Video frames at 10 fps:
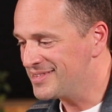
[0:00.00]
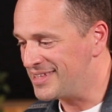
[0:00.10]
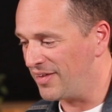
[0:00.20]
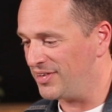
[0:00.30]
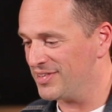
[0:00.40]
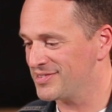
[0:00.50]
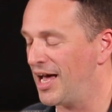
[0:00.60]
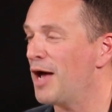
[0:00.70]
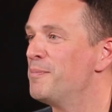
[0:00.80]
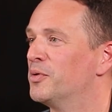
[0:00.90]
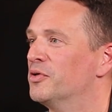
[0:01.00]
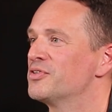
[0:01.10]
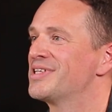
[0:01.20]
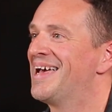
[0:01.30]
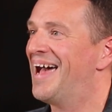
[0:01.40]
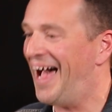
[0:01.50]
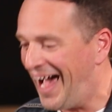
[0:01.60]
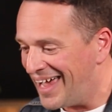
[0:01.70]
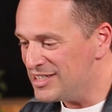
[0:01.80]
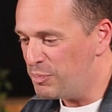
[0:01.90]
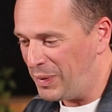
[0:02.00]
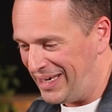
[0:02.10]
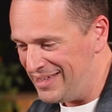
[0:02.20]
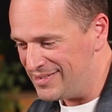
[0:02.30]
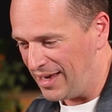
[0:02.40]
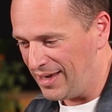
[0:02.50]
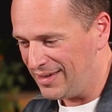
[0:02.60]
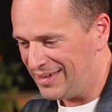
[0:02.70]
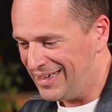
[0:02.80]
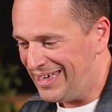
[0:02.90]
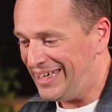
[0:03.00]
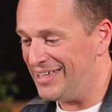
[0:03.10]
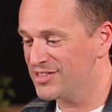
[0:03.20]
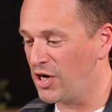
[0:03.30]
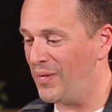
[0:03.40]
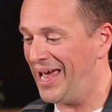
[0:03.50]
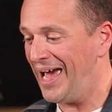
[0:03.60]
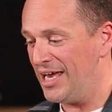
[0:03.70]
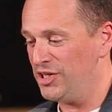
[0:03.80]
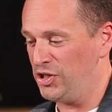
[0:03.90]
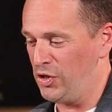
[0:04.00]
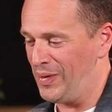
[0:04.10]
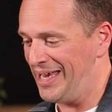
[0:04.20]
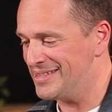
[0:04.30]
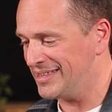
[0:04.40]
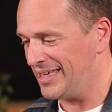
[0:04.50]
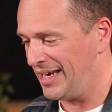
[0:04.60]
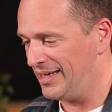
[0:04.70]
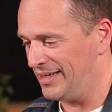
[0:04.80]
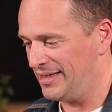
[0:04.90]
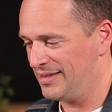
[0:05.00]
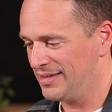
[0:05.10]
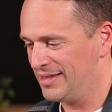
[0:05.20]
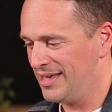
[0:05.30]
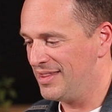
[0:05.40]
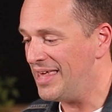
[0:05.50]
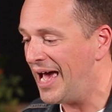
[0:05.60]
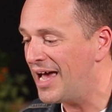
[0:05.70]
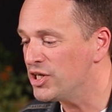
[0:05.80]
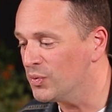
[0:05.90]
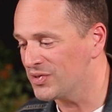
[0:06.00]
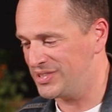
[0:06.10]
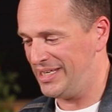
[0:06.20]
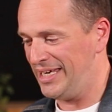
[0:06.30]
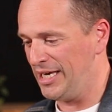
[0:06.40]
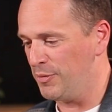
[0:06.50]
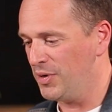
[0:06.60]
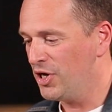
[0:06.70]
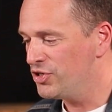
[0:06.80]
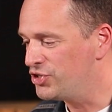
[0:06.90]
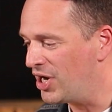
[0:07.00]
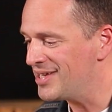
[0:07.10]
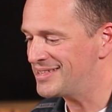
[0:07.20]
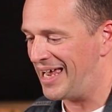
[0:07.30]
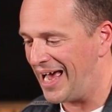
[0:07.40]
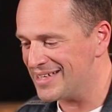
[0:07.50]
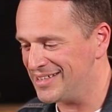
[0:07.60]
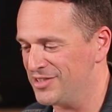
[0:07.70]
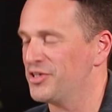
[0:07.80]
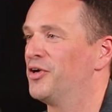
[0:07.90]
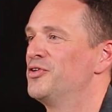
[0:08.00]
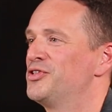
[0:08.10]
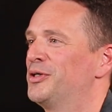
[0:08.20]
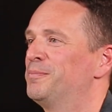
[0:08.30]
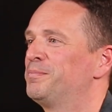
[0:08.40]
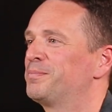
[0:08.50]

tell the disciples and Peter, he is going ahead of you into Galilee. There you will see him, just as he told you.